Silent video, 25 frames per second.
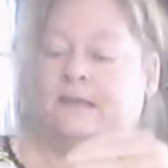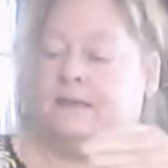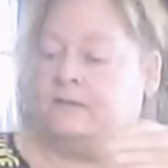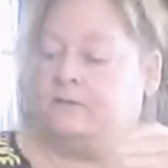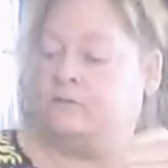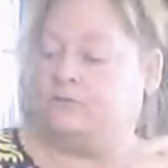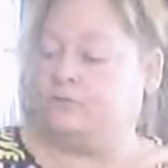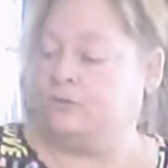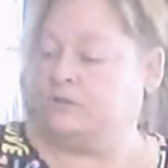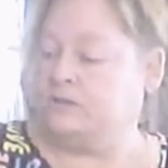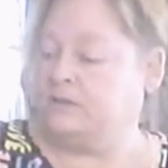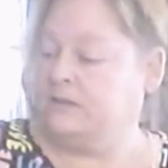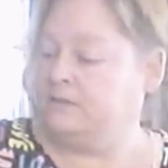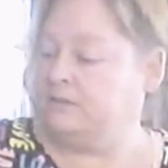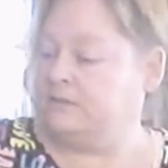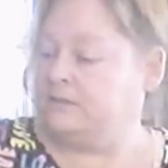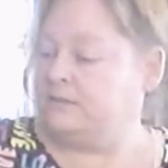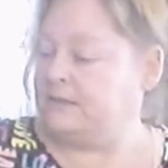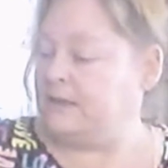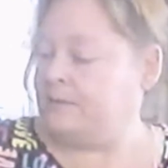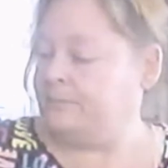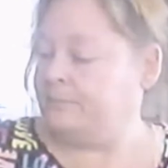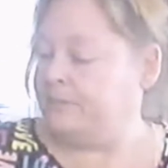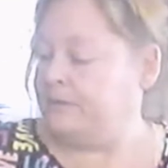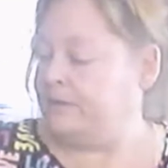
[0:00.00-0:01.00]
Trees get the
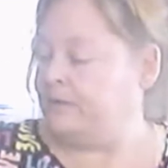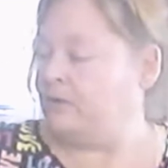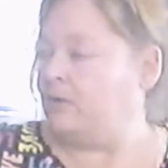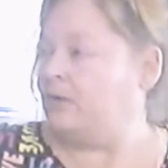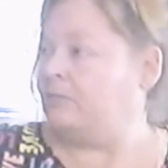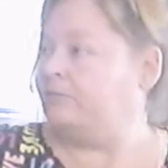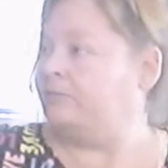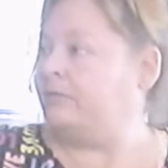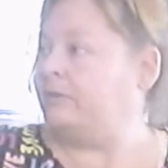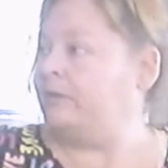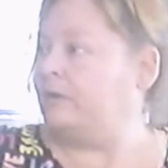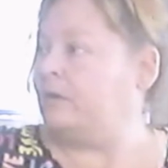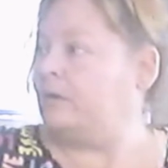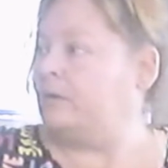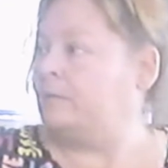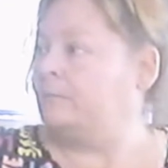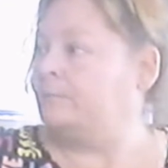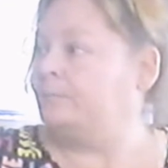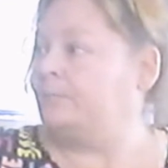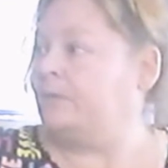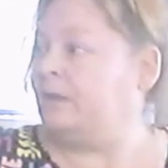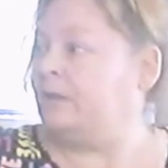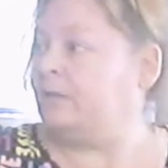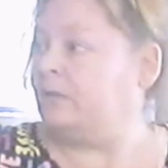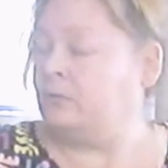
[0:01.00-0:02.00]
top of that off of there.
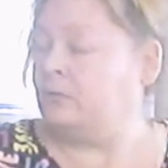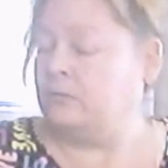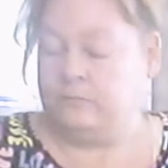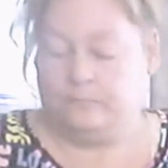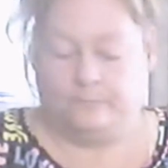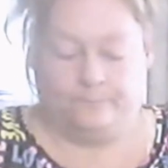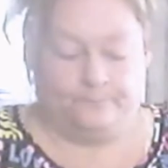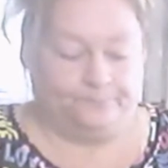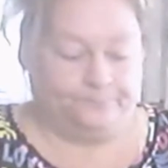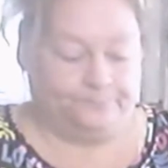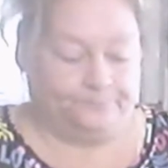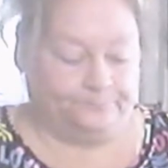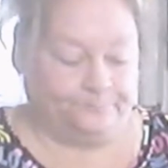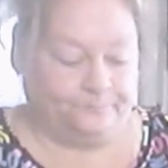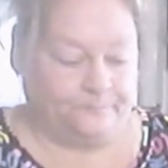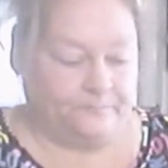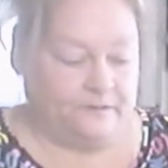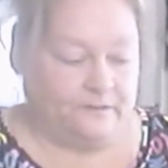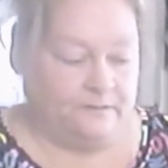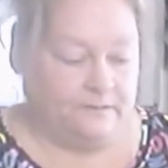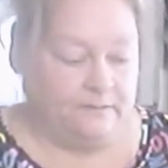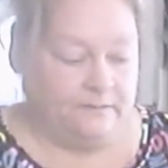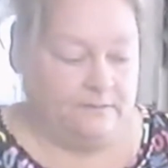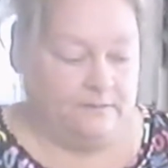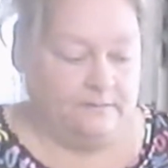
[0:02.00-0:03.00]
That little
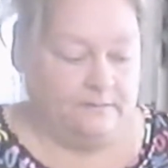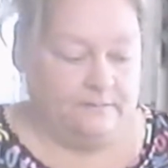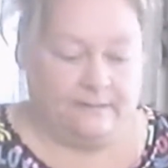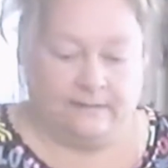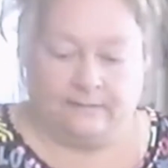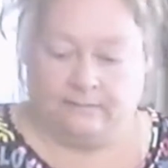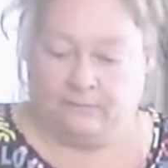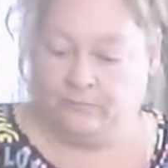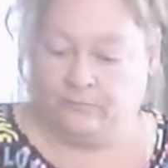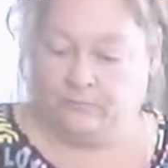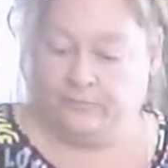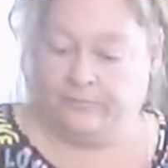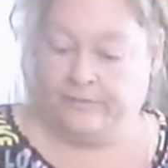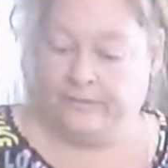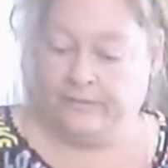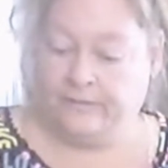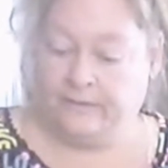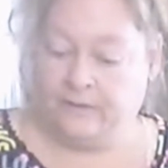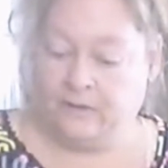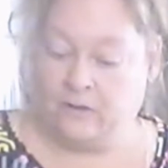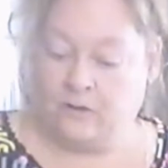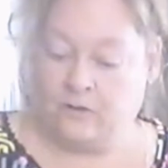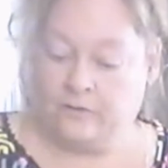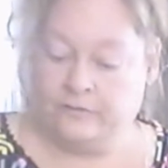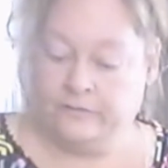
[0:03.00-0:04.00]
thing
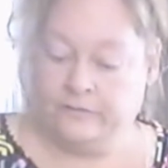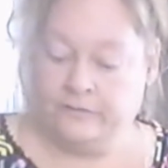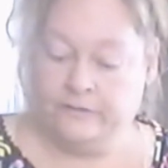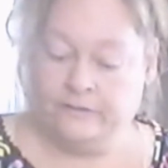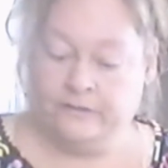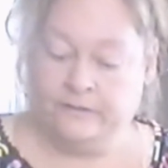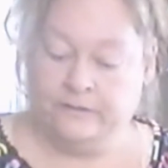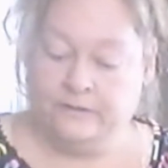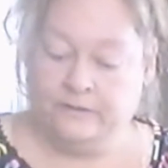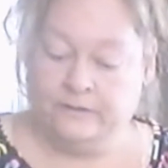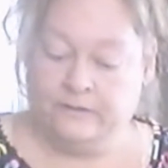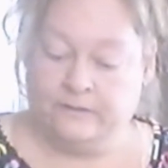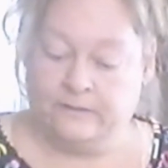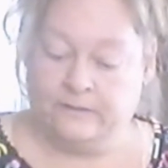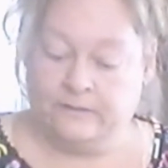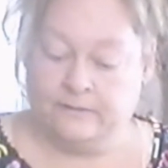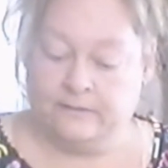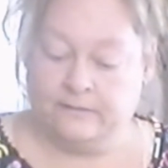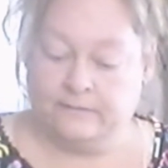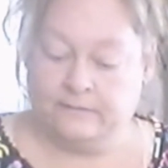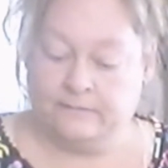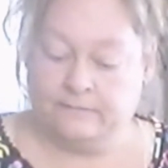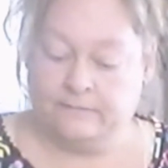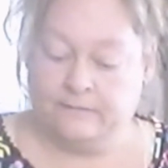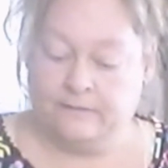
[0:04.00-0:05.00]
there.
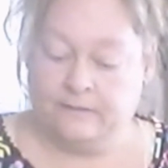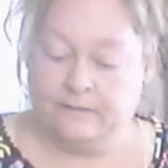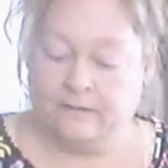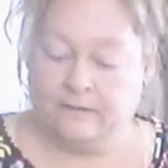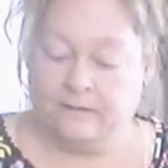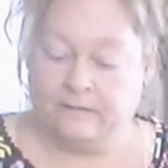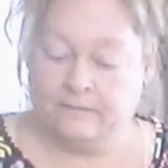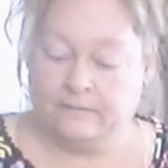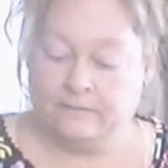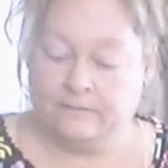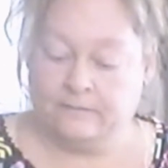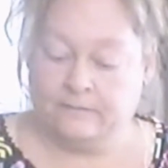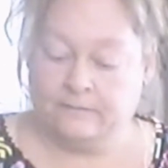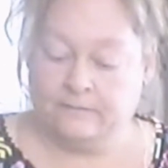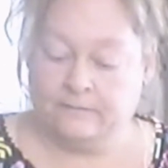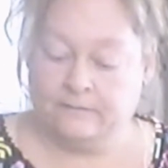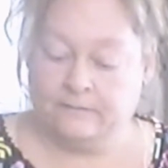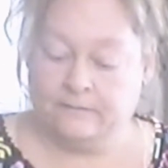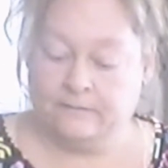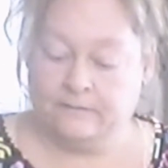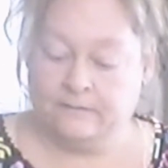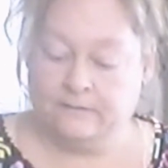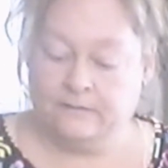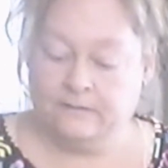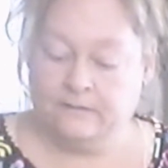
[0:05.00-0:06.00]
And
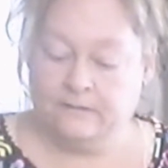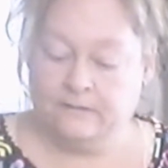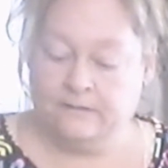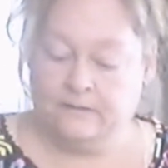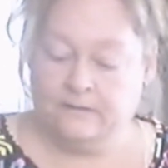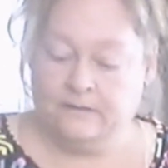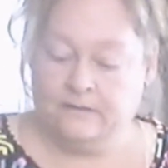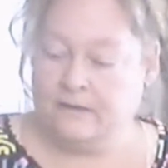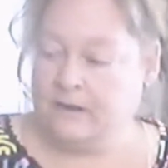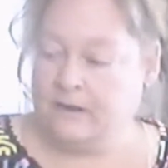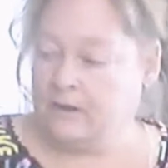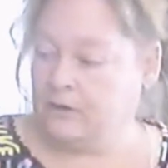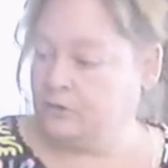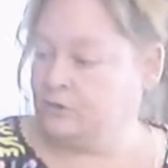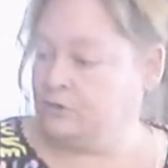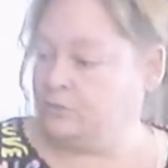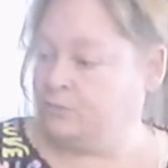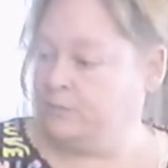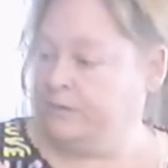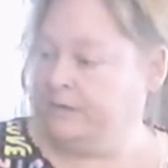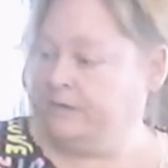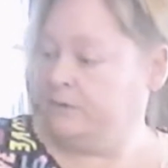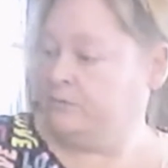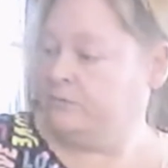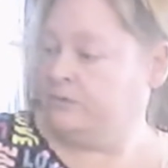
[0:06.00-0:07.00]
our
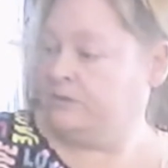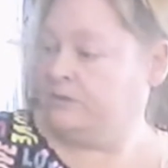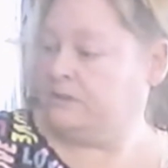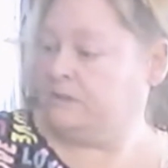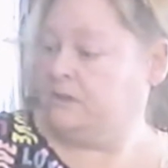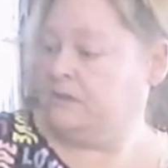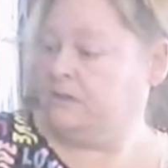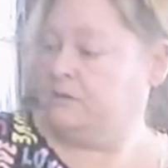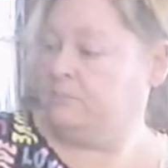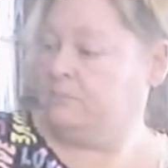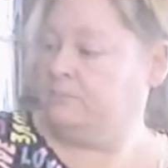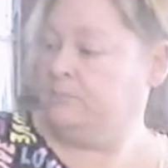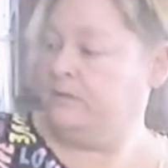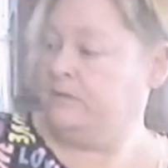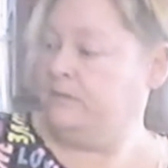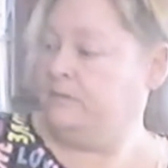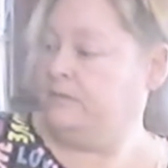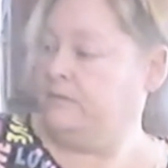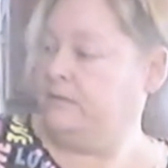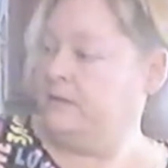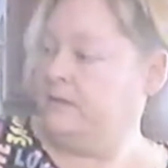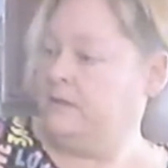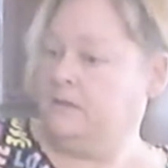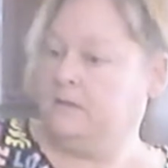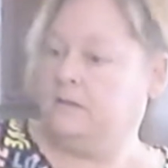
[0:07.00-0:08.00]
sweetener is going to
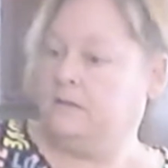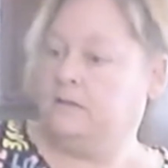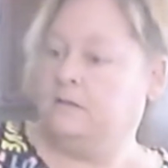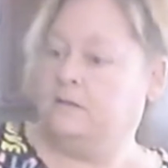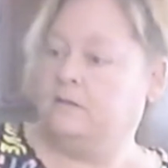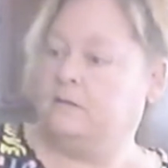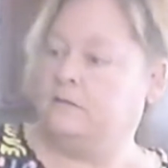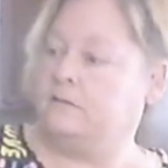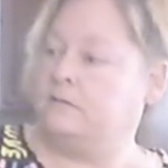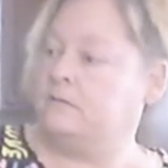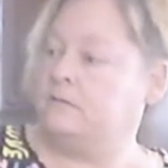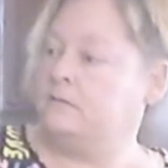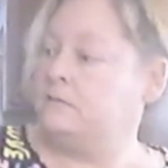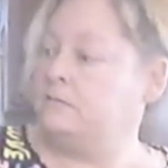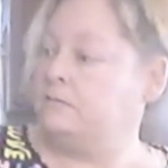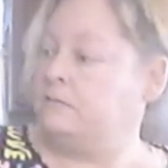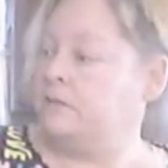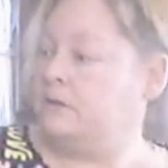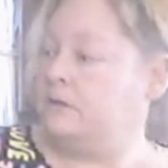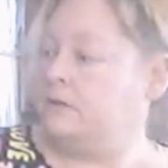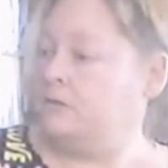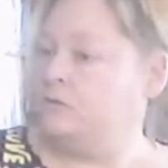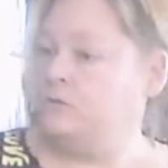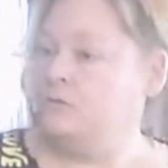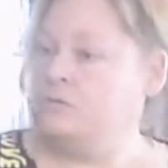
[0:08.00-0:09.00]
be
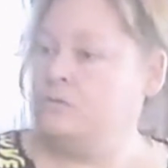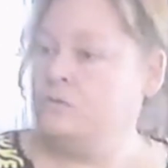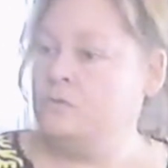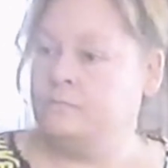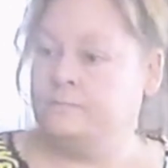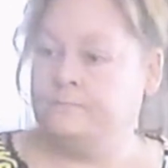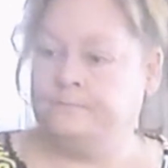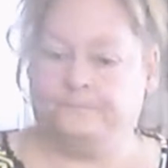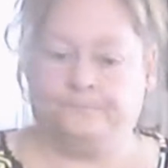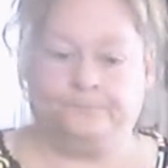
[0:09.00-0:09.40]
thank you.